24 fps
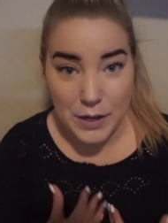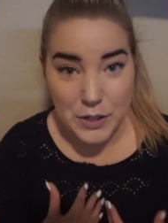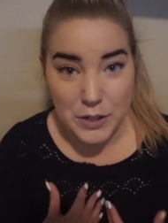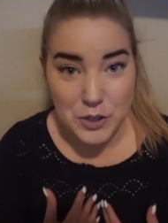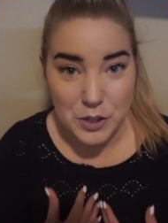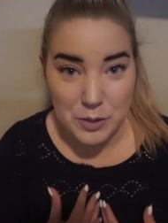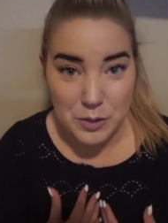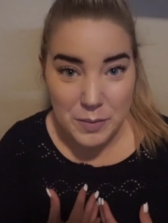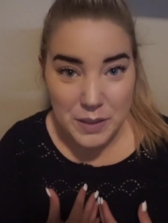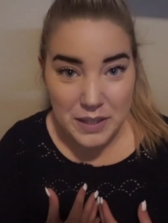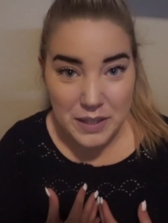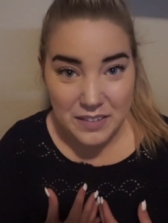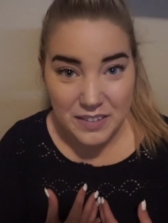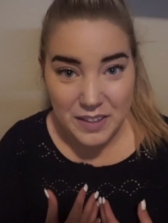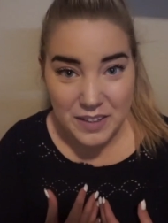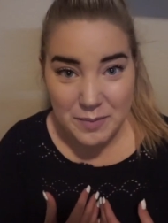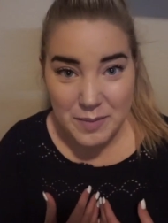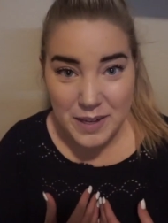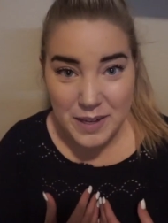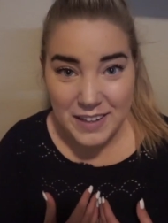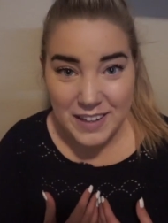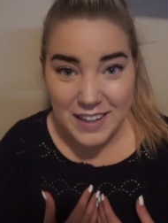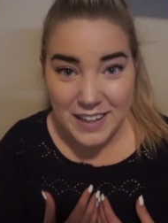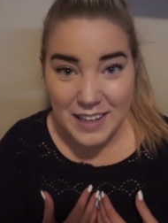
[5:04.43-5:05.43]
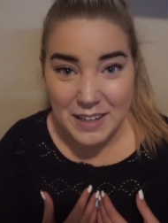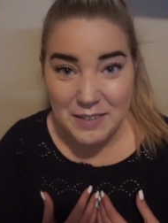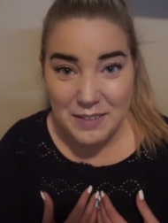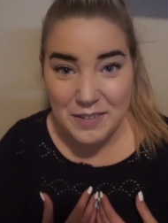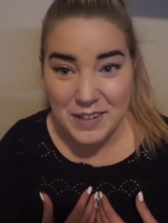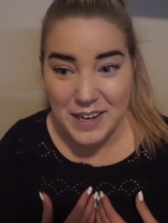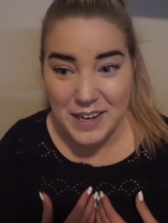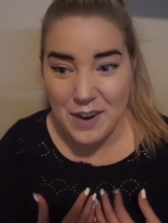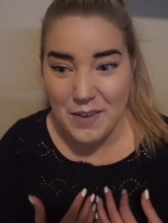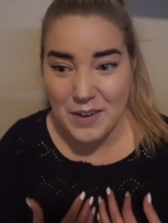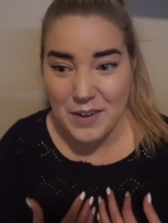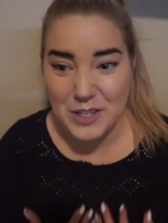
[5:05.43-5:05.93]
I should be living my life
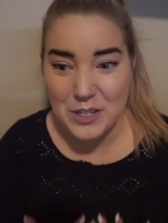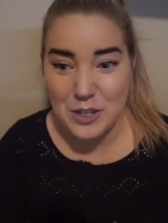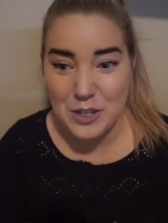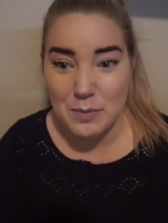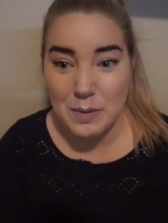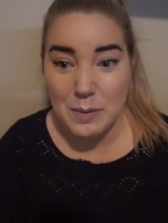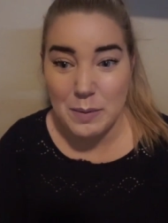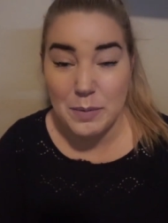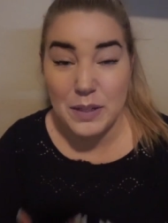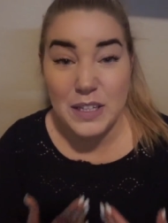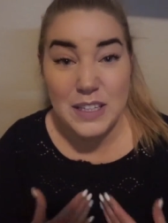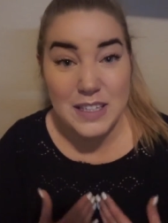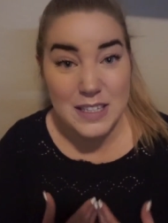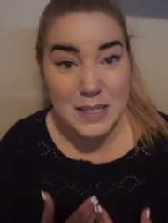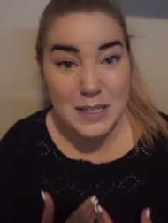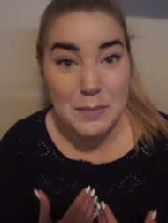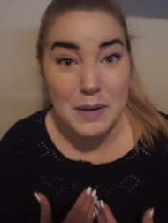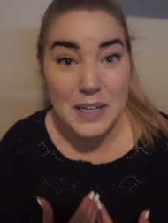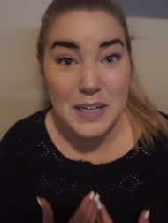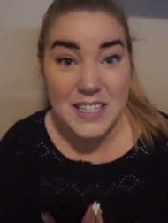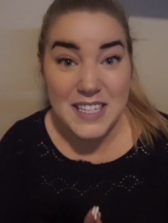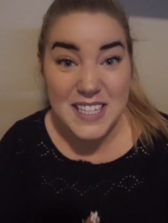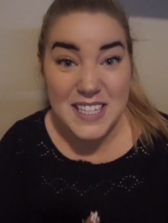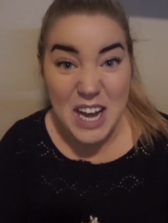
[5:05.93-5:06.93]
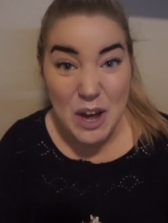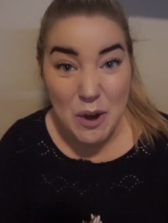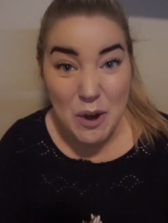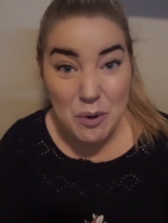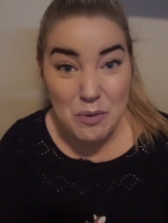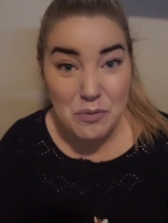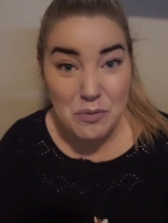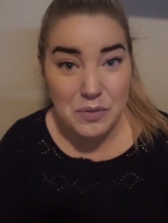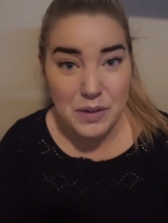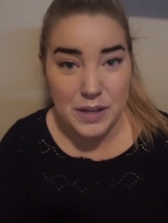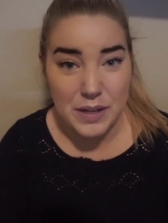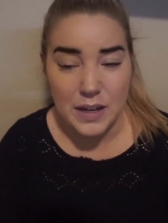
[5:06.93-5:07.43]
and how I should be pleasing
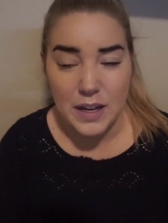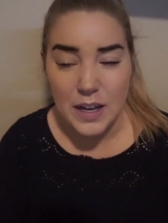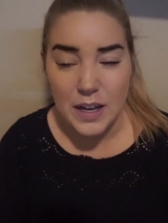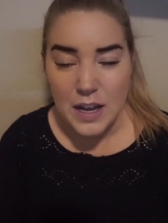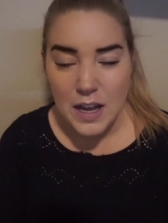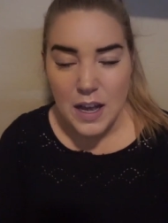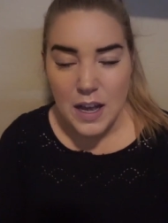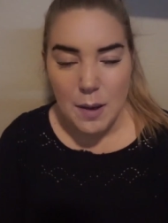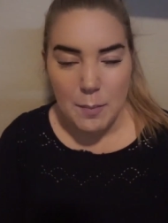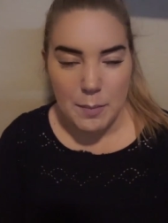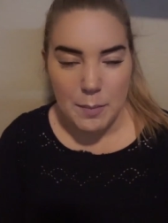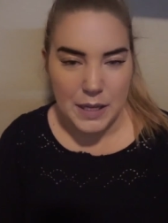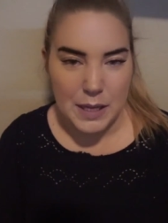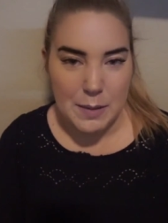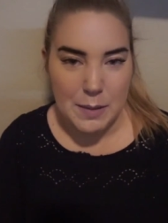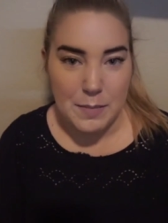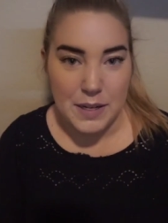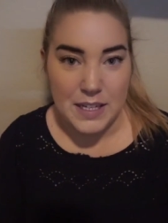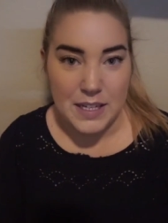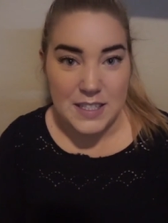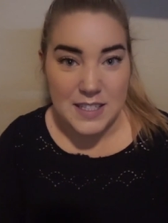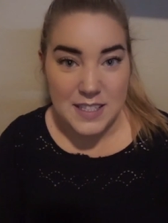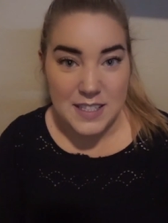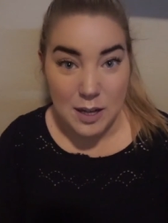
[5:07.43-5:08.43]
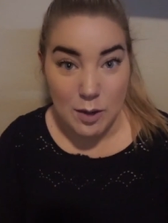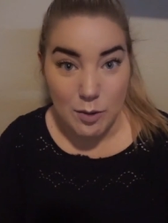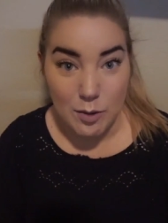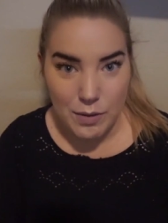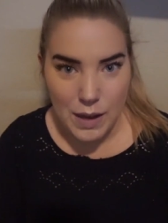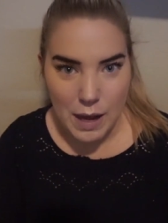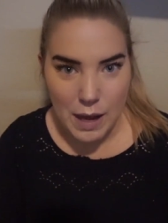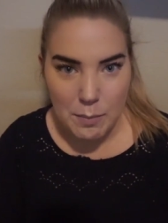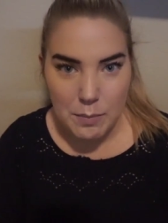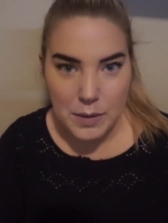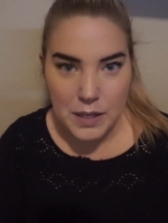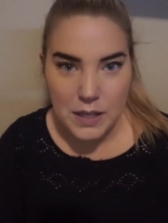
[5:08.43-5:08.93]
myself and making myself
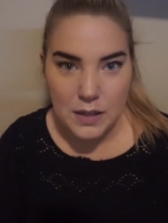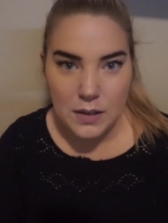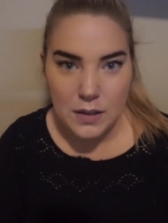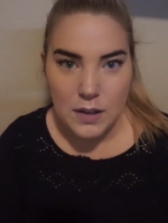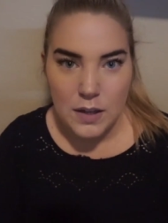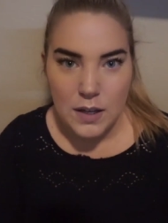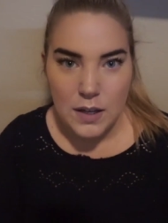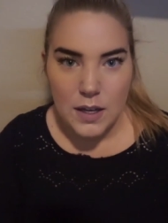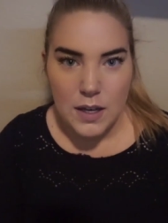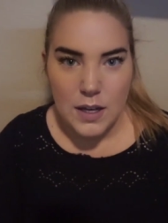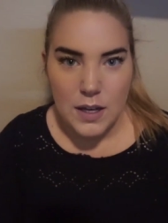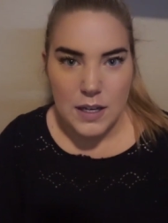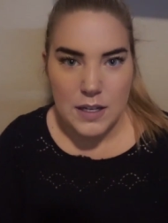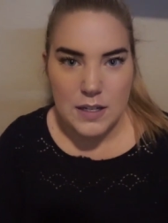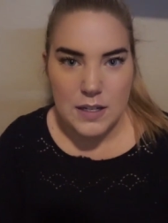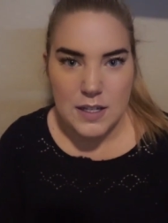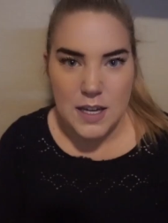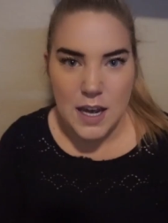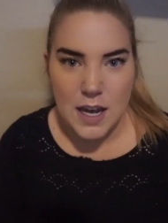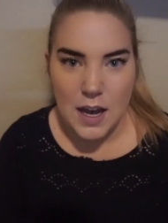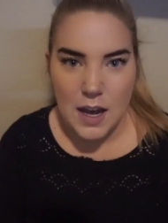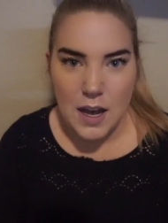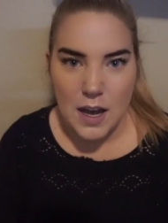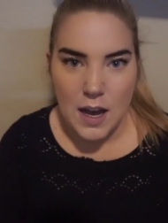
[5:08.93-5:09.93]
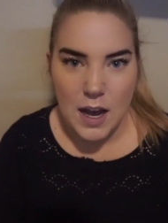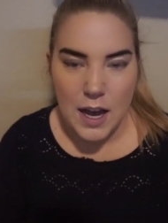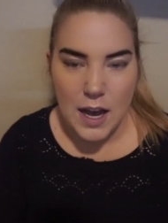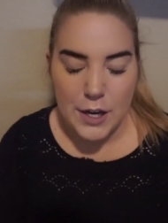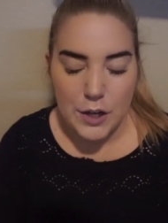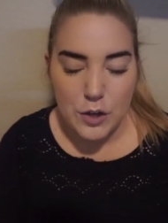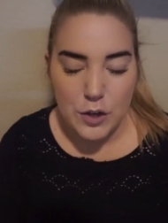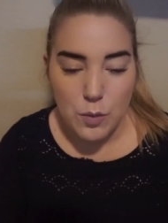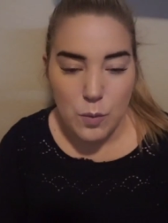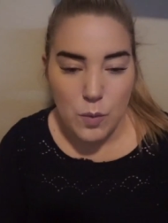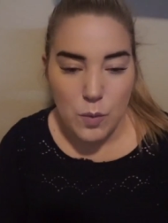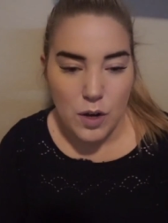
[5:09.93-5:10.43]
happy is I
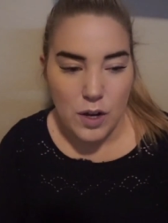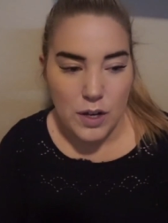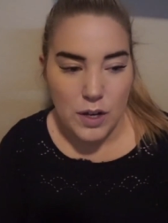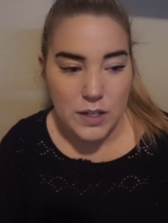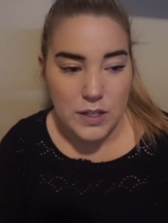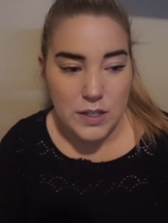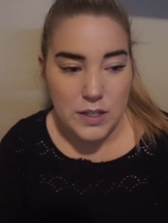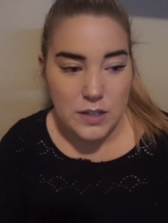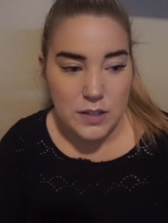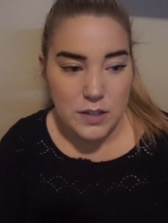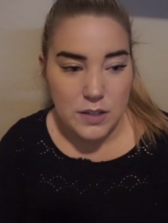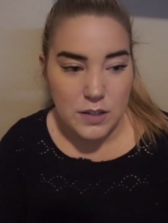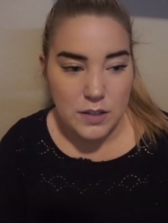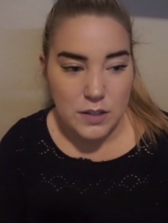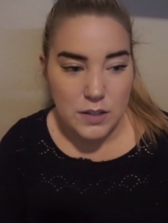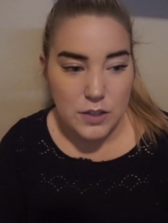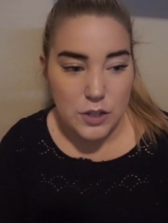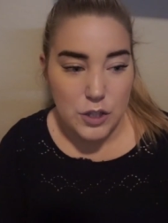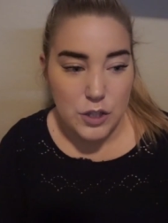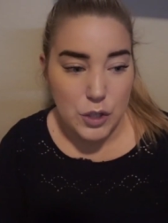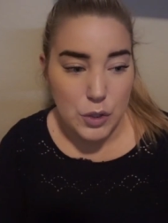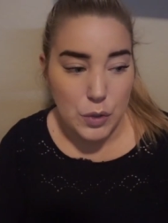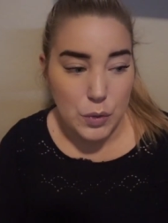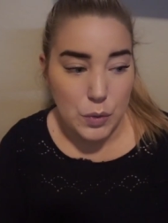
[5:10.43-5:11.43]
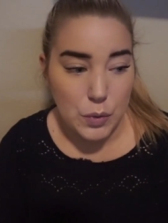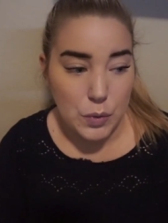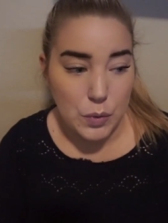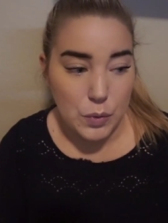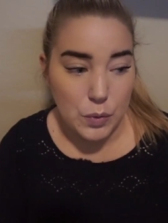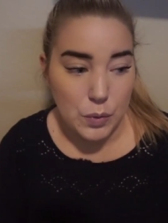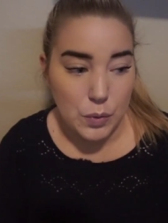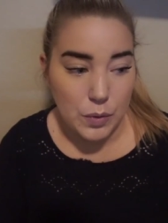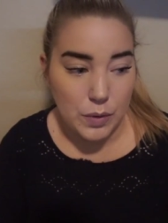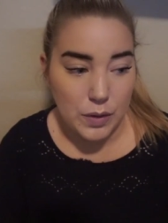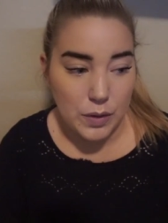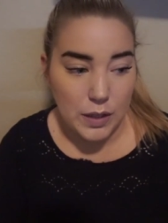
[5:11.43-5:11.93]
don't want
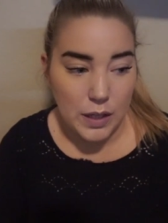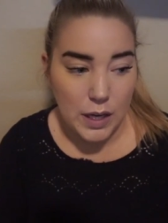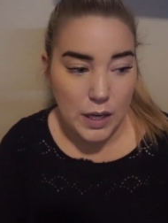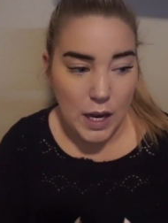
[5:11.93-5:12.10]
to,